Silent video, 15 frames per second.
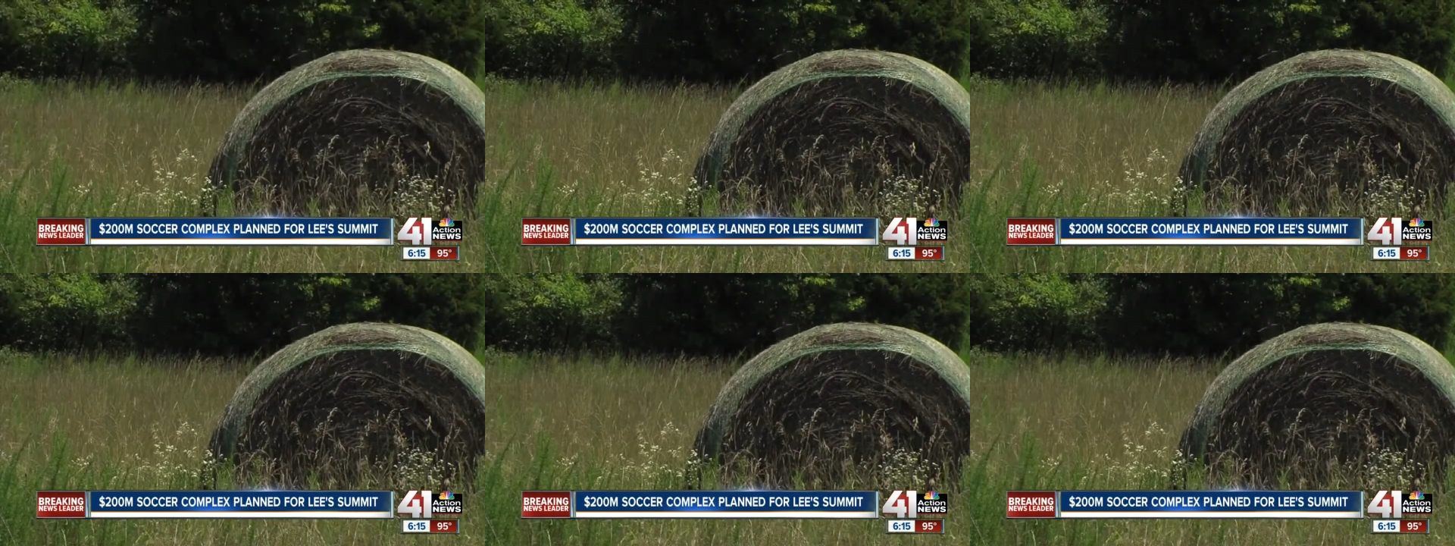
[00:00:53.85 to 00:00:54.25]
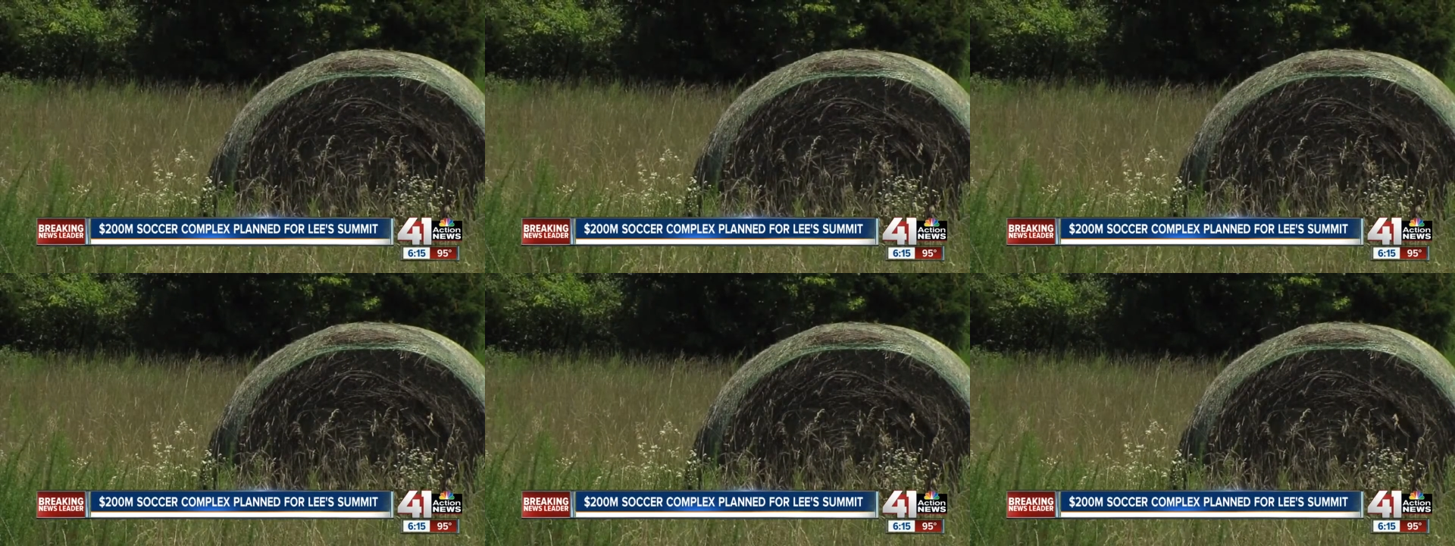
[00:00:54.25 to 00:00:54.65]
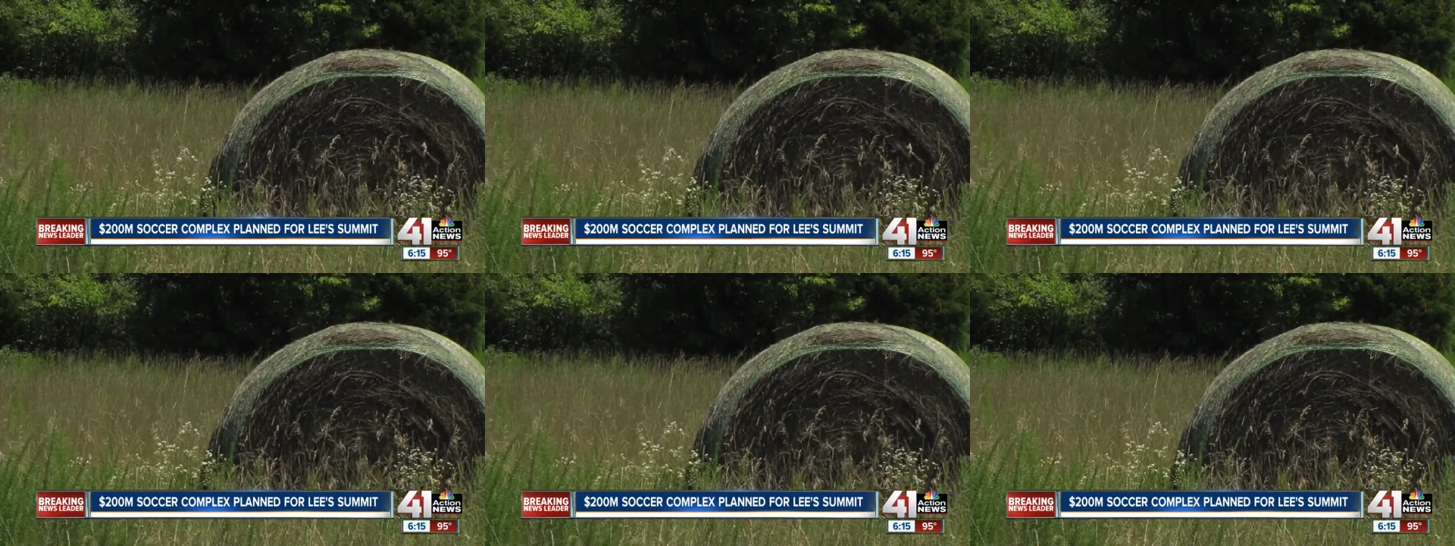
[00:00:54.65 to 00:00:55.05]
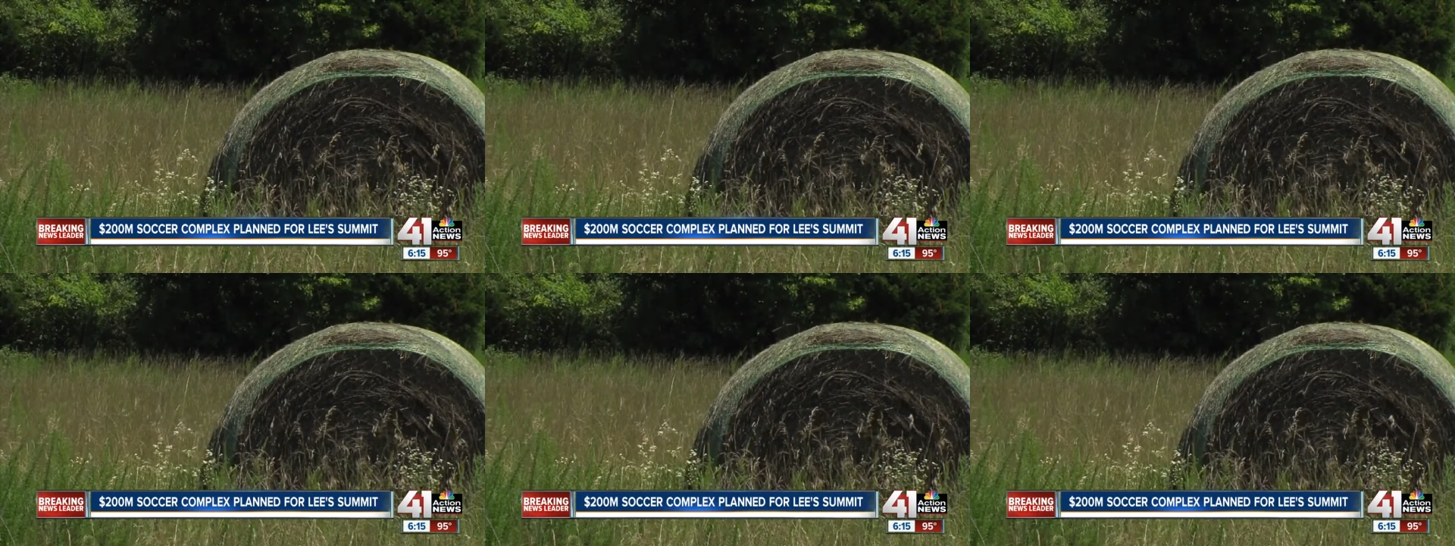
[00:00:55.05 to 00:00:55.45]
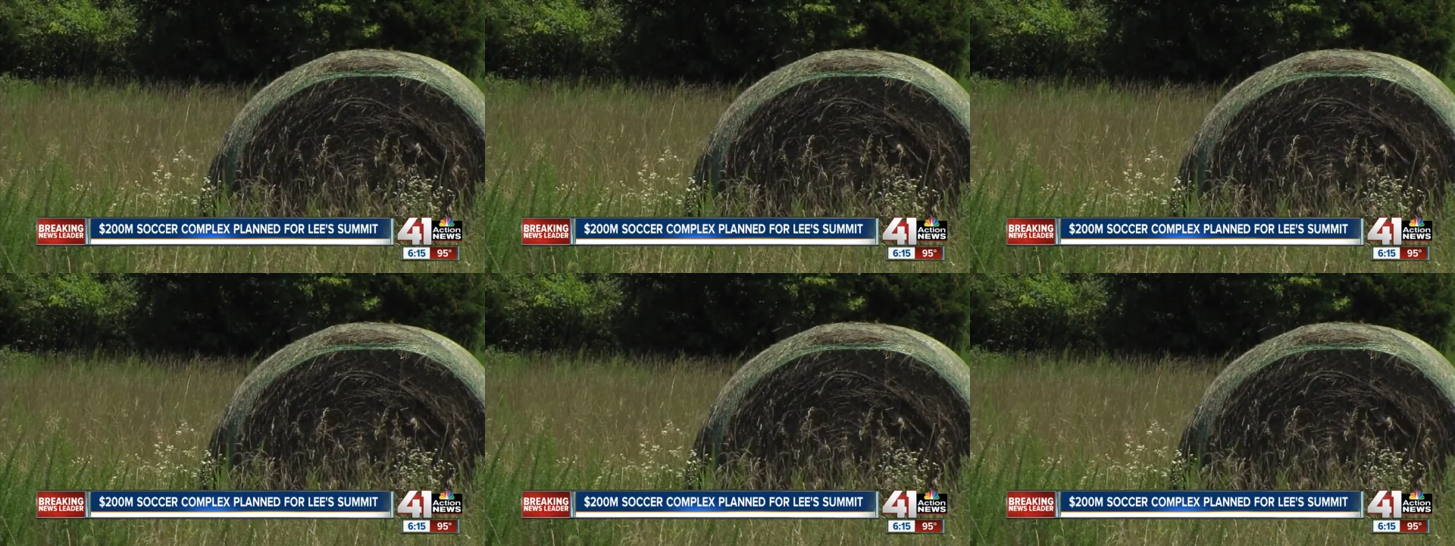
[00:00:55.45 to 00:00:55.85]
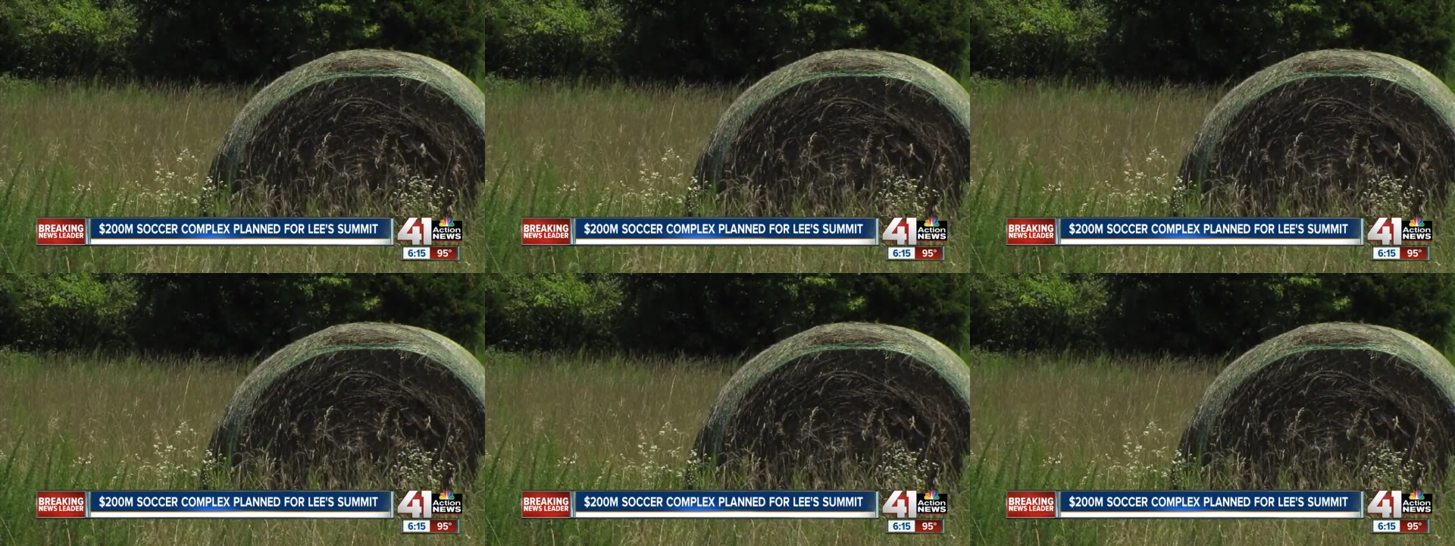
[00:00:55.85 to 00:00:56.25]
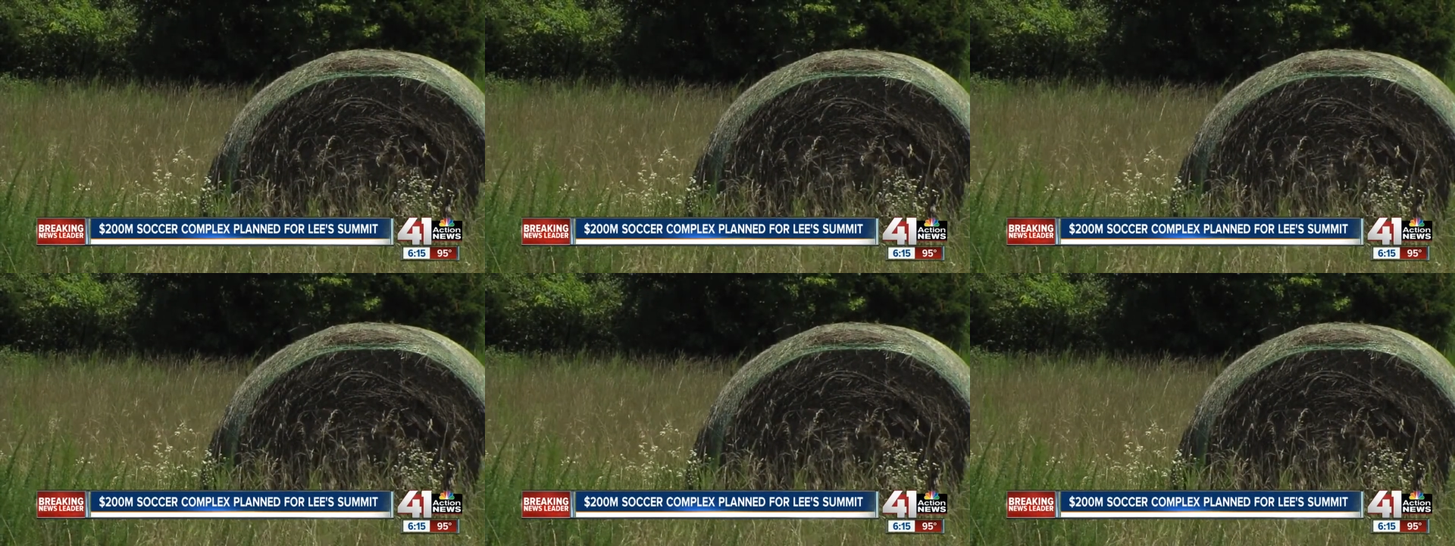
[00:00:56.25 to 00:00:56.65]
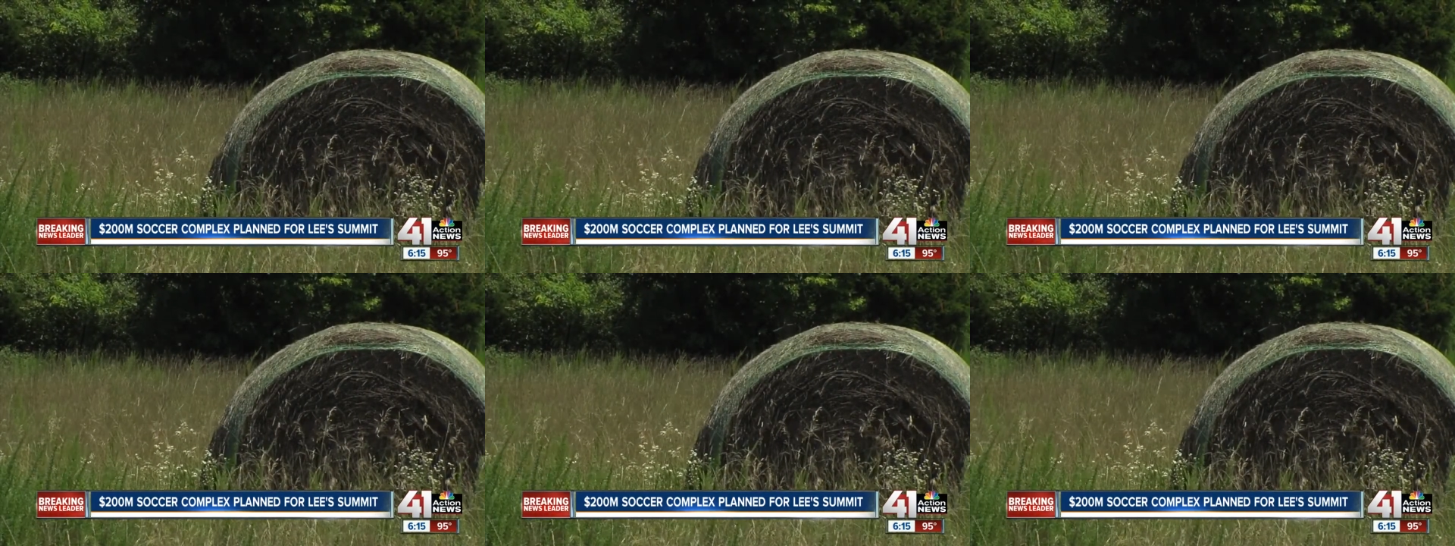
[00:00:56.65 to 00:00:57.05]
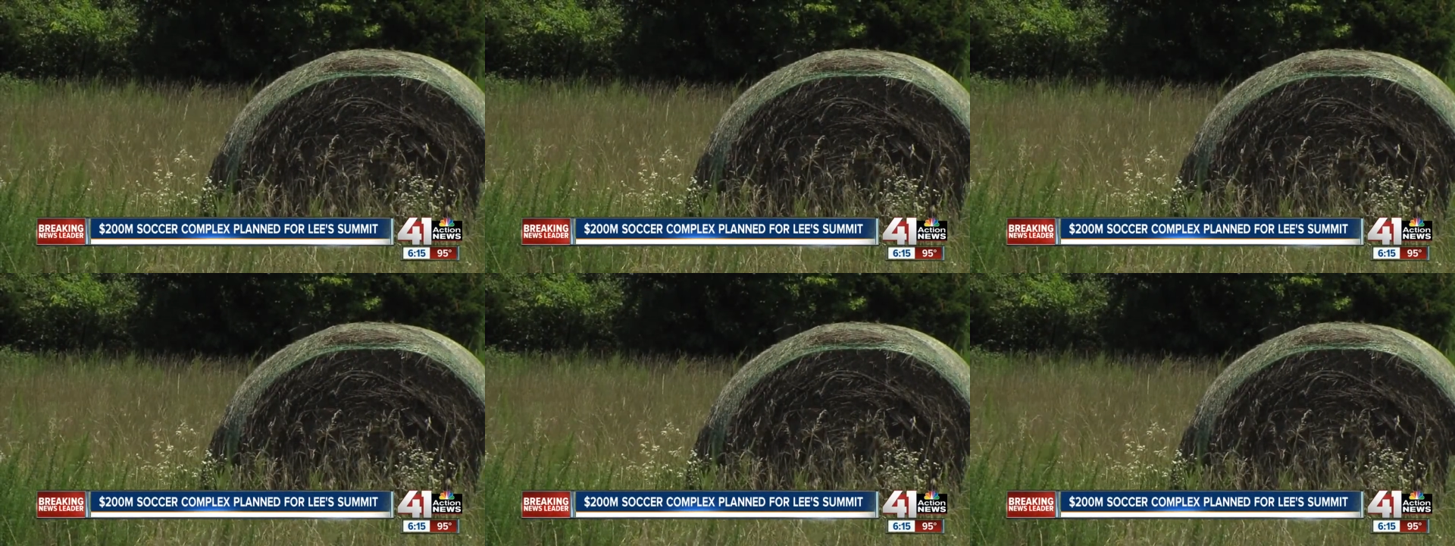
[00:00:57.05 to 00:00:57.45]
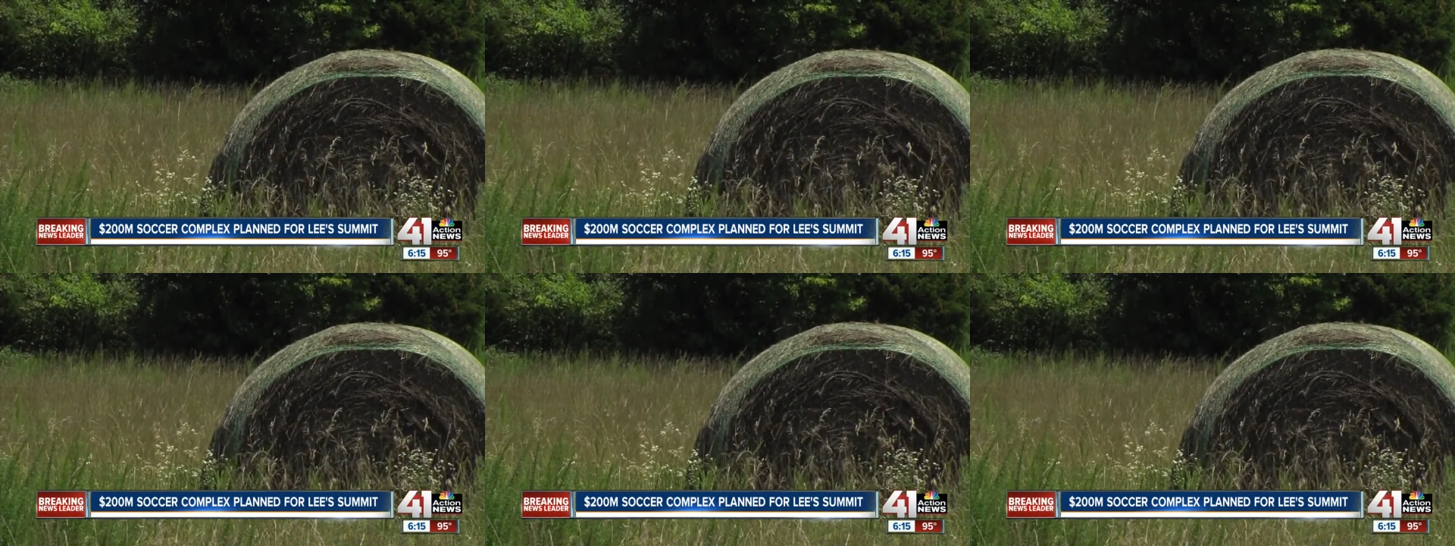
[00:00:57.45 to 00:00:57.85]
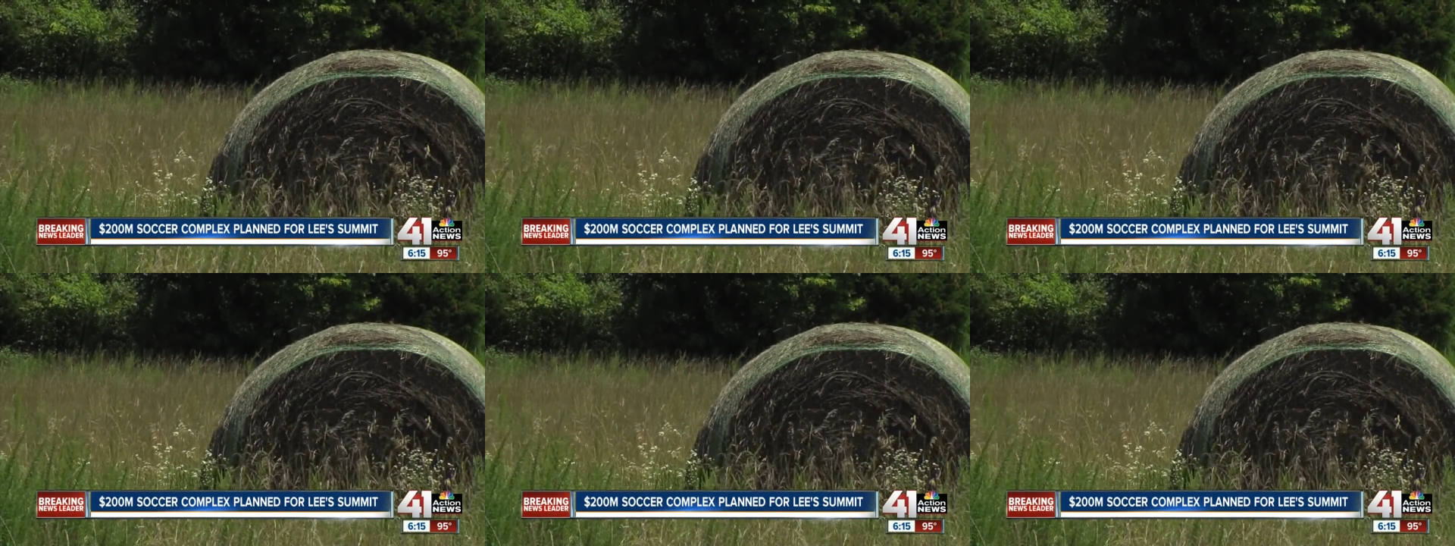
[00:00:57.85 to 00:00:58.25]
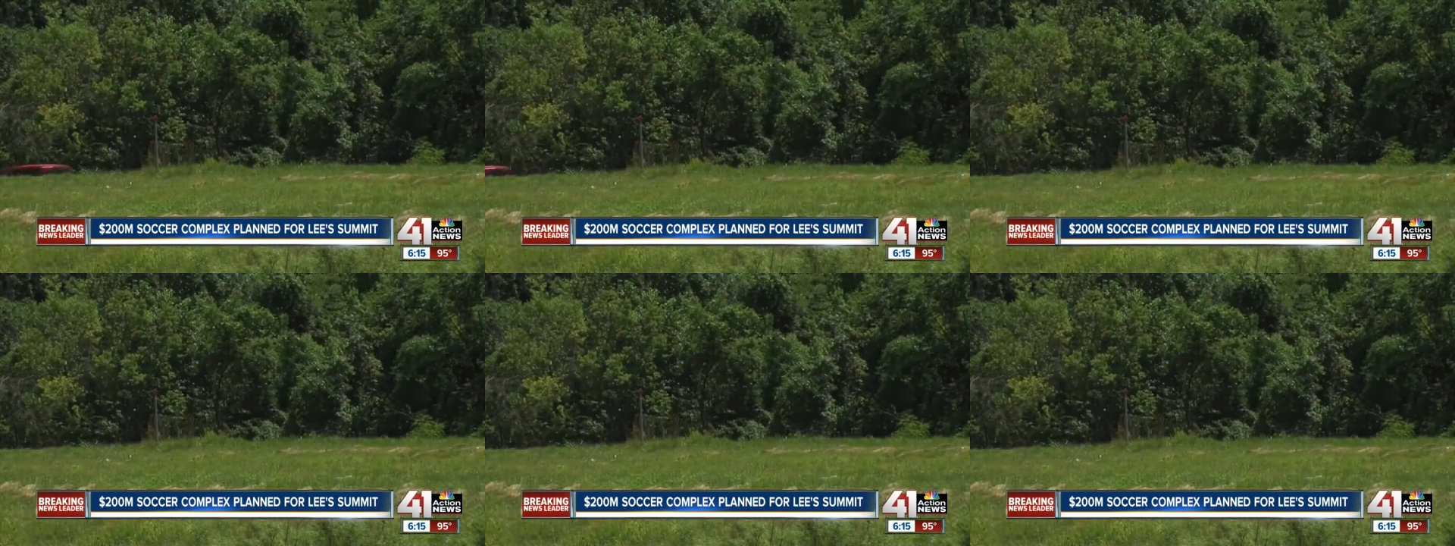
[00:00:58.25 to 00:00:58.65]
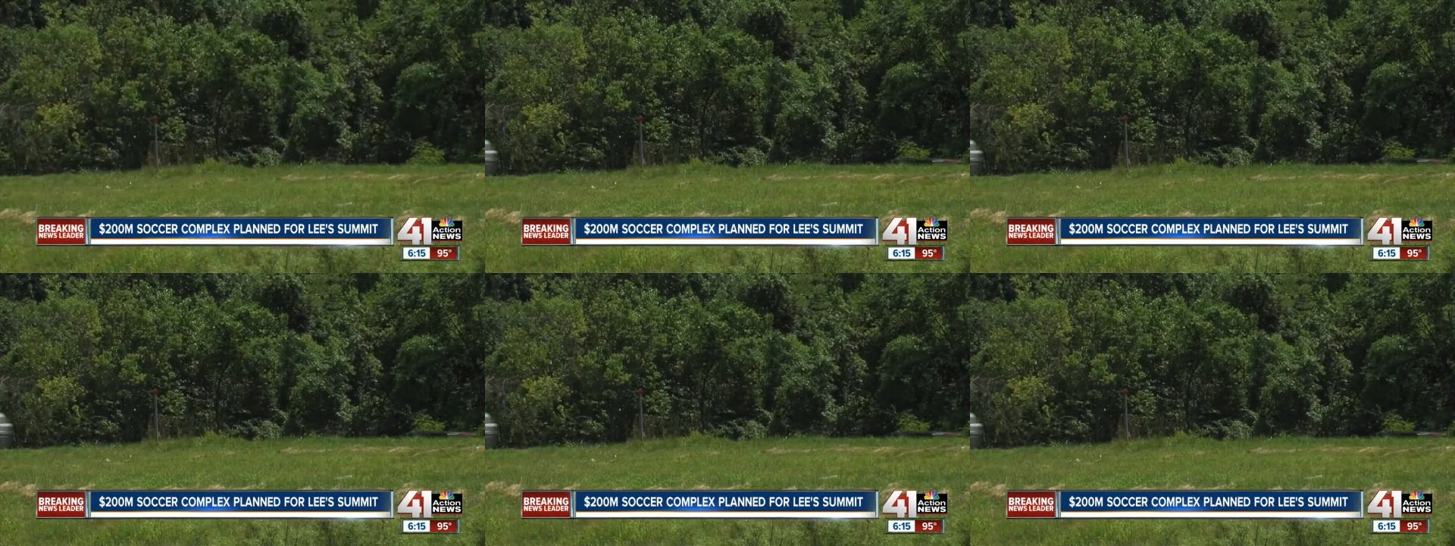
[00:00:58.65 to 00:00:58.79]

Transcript: [unreadable: no face in view]